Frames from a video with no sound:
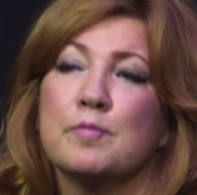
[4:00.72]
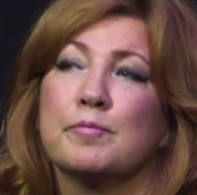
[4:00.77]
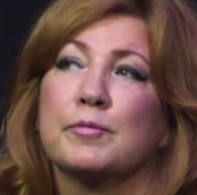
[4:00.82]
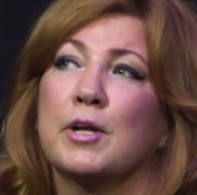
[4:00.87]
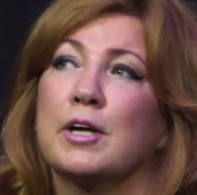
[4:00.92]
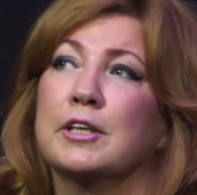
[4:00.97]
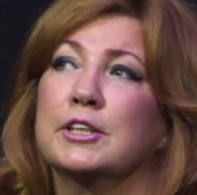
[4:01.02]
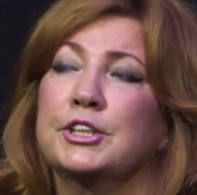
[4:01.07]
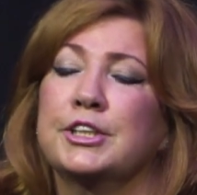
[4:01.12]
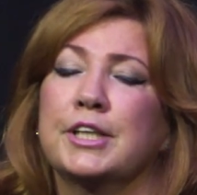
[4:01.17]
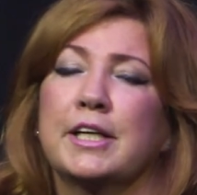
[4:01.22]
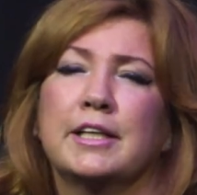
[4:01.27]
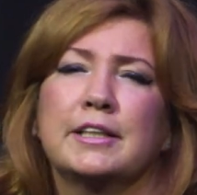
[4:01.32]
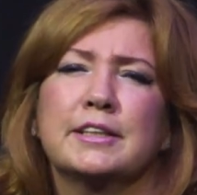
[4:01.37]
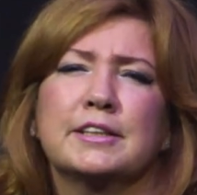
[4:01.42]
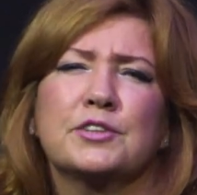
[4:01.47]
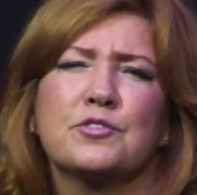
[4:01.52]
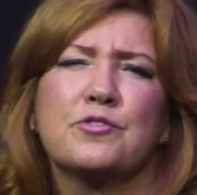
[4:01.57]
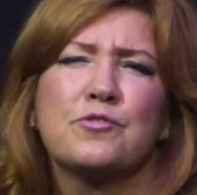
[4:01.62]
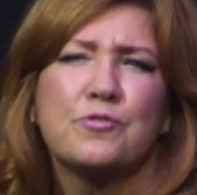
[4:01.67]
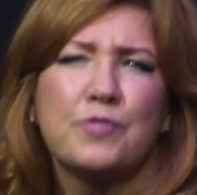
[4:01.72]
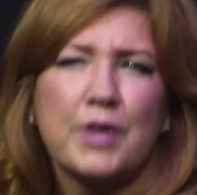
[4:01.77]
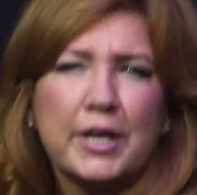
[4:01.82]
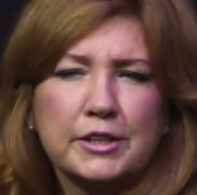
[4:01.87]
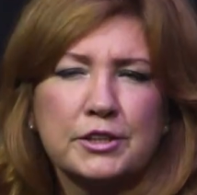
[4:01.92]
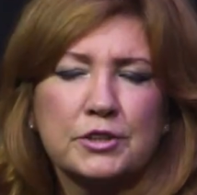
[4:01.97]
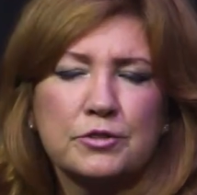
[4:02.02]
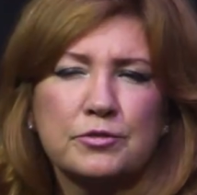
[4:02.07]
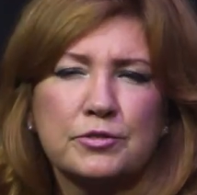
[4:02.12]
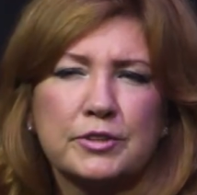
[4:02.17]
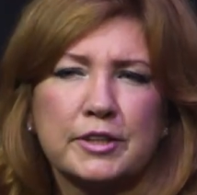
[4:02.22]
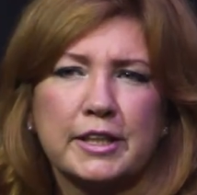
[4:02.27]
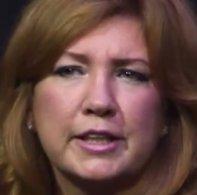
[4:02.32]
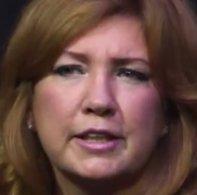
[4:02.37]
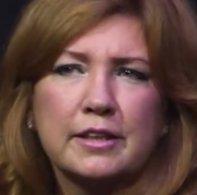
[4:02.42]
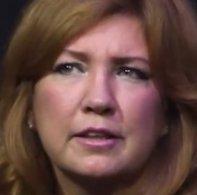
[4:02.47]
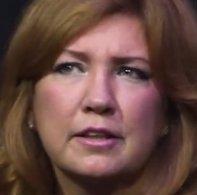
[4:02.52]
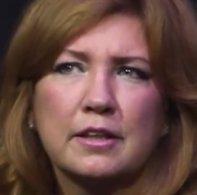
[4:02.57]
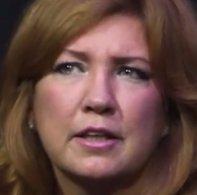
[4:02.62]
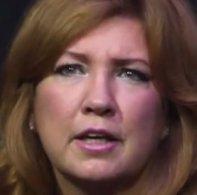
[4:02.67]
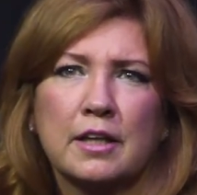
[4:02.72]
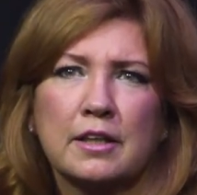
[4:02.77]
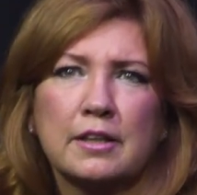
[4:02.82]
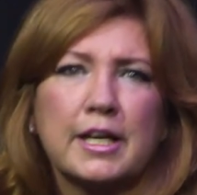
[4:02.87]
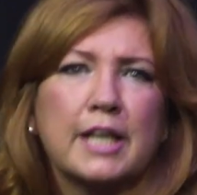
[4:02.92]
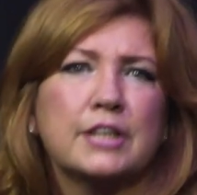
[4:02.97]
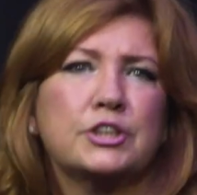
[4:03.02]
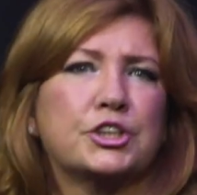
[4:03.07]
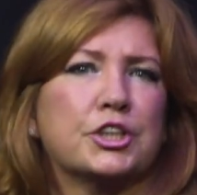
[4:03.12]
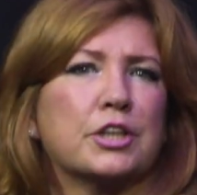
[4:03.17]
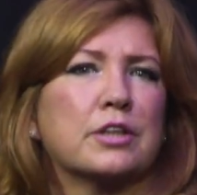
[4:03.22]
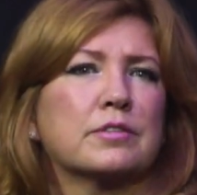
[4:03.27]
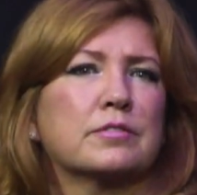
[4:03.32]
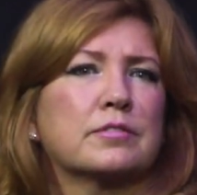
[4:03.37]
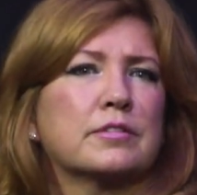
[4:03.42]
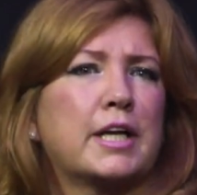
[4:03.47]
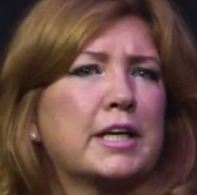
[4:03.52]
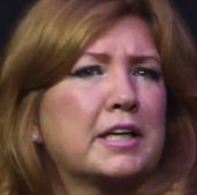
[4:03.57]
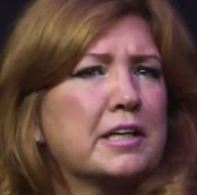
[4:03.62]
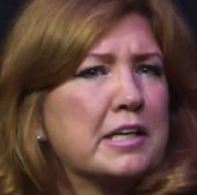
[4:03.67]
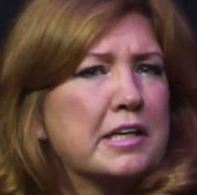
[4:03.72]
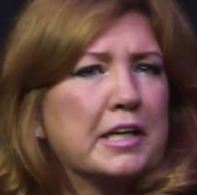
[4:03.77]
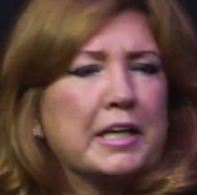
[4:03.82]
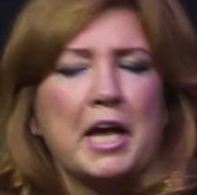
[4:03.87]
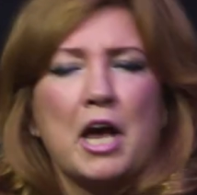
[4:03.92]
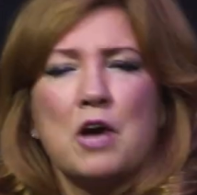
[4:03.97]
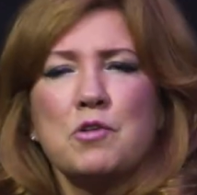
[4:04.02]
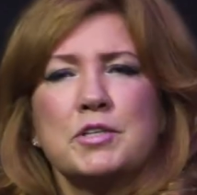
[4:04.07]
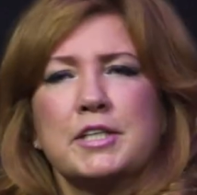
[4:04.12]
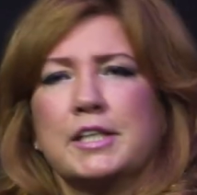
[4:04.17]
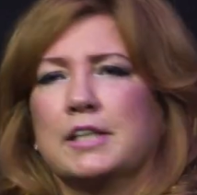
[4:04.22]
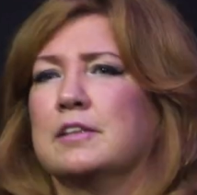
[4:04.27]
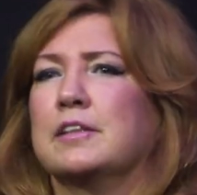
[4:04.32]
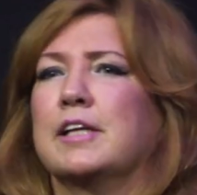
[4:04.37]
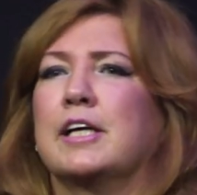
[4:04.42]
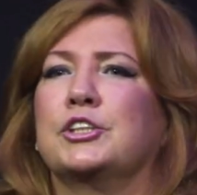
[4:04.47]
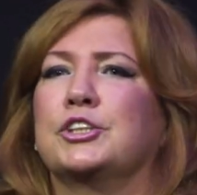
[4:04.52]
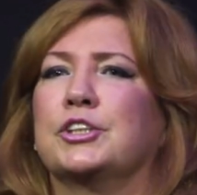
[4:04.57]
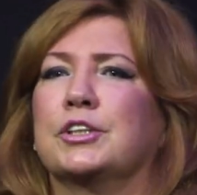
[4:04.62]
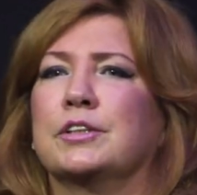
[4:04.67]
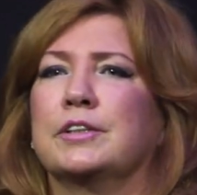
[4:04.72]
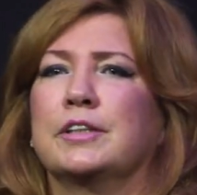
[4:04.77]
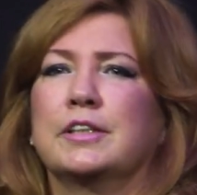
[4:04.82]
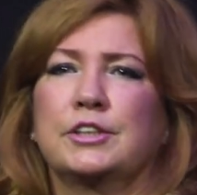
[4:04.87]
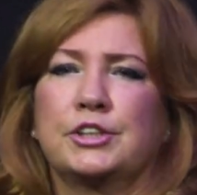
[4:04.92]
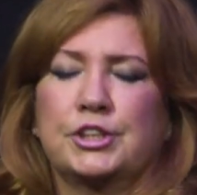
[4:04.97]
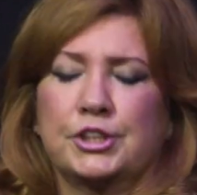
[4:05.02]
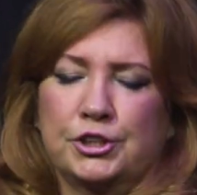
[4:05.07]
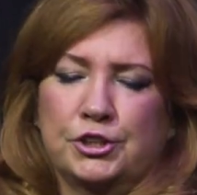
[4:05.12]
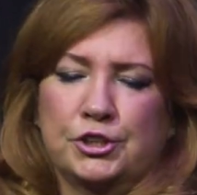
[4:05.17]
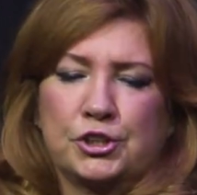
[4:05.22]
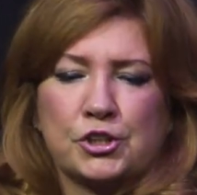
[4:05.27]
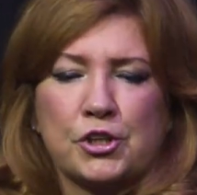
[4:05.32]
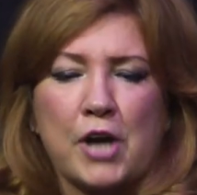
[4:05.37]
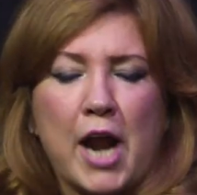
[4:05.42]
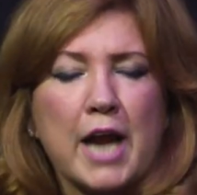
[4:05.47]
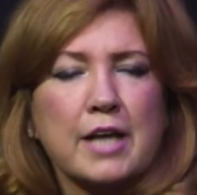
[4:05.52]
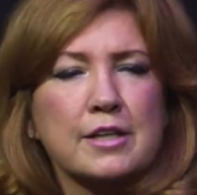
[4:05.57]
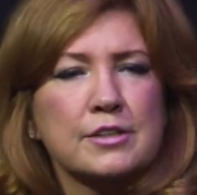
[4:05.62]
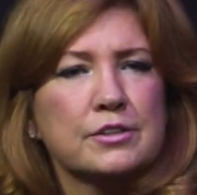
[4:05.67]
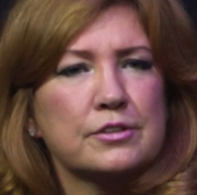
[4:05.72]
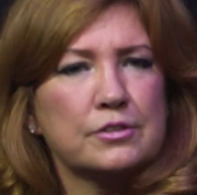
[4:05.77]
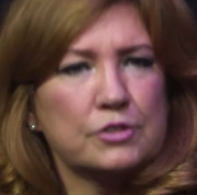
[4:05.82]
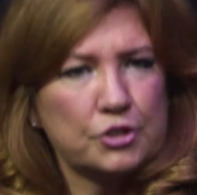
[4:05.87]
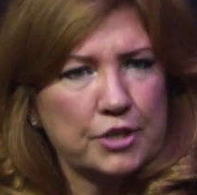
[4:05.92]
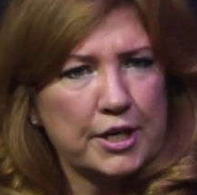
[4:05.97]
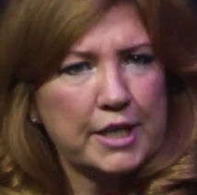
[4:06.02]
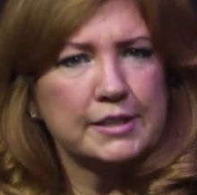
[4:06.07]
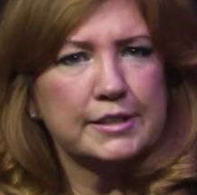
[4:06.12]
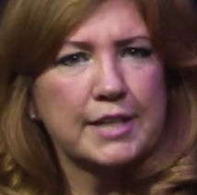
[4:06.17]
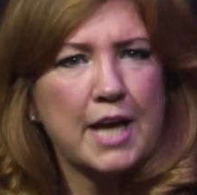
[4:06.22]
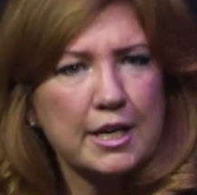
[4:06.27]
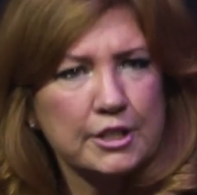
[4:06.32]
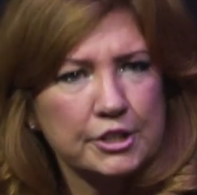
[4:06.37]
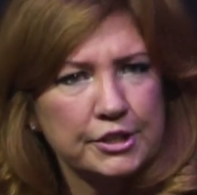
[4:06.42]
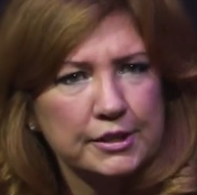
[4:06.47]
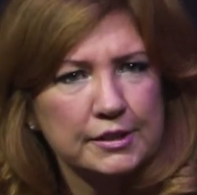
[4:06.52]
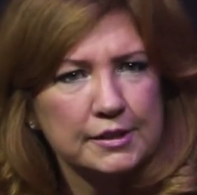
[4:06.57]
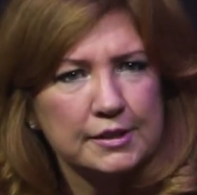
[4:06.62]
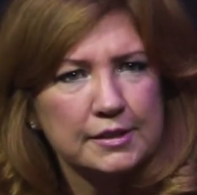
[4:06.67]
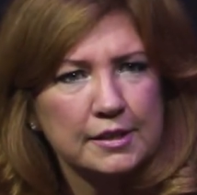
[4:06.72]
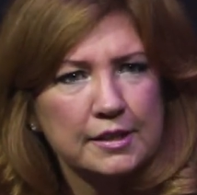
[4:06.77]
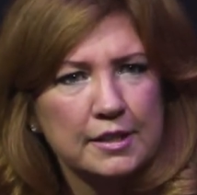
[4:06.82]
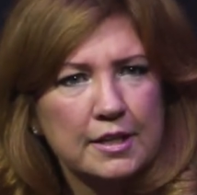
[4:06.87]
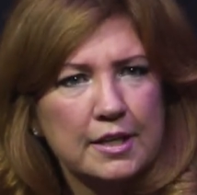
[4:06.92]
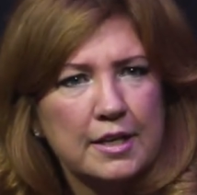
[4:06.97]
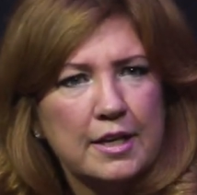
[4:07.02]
Blockchain is effectively a ledger, like an accounting ledger that just tracks transactions.